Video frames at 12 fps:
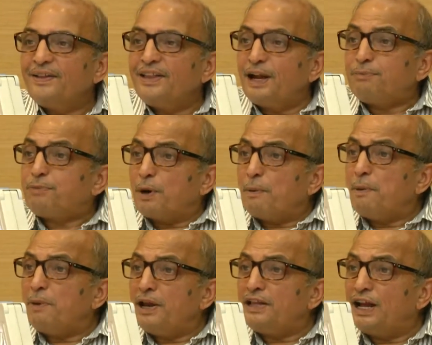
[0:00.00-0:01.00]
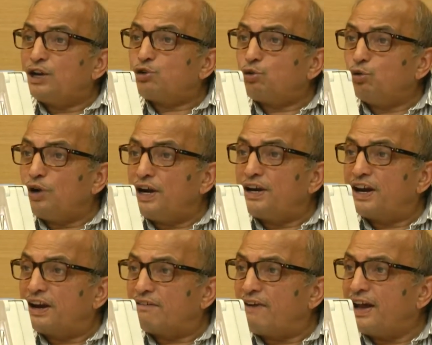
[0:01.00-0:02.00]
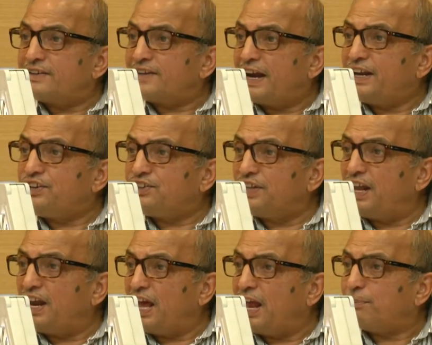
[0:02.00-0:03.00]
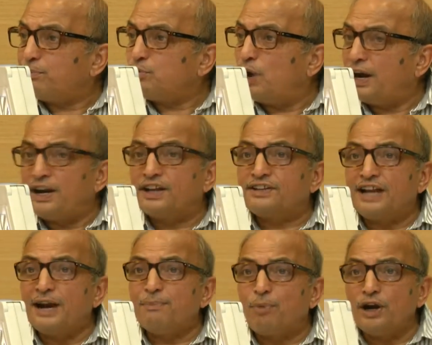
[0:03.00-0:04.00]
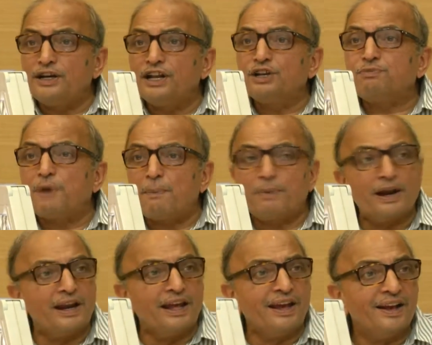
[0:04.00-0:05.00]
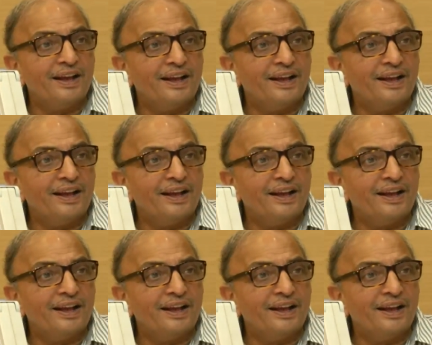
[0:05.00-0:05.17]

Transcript: that probably that student requires additional help to understand pointers properly